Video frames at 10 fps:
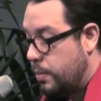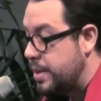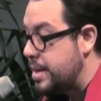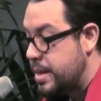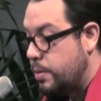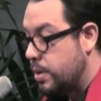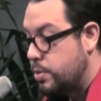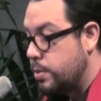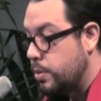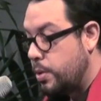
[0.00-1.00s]
With this, I
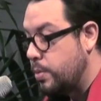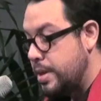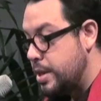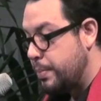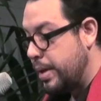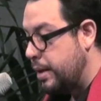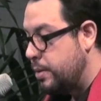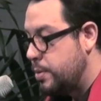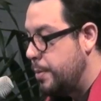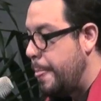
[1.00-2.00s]
want to conclude this
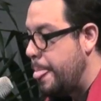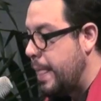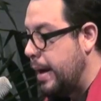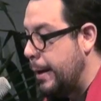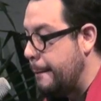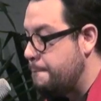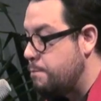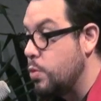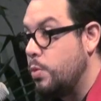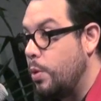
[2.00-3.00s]
prelude
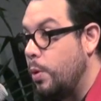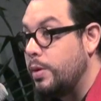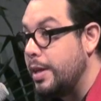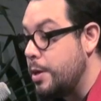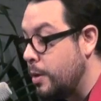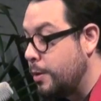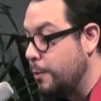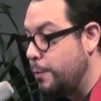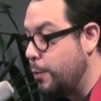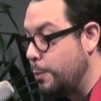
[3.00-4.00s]
um, to all the
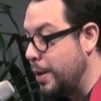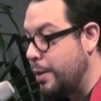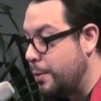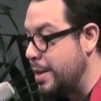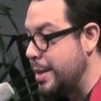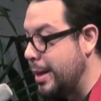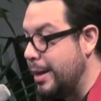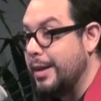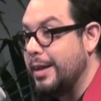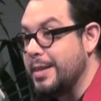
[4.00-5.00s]
non-conforming,
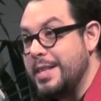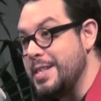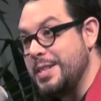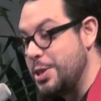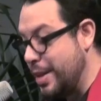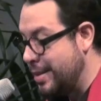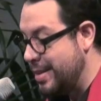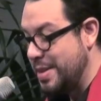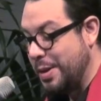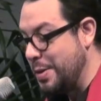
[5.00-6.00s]
critical, and
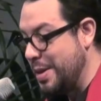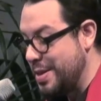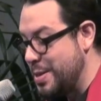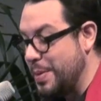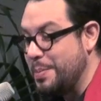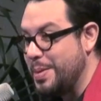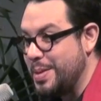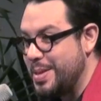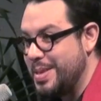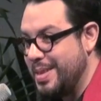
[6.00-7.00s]
disenchanted audience
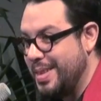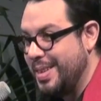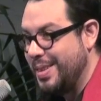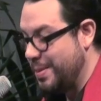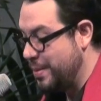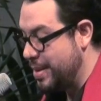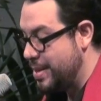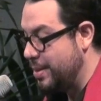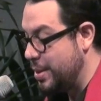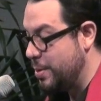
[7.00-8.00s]
members of
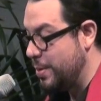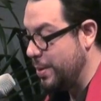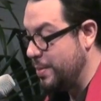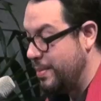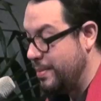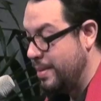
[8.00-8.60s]
this auditorium.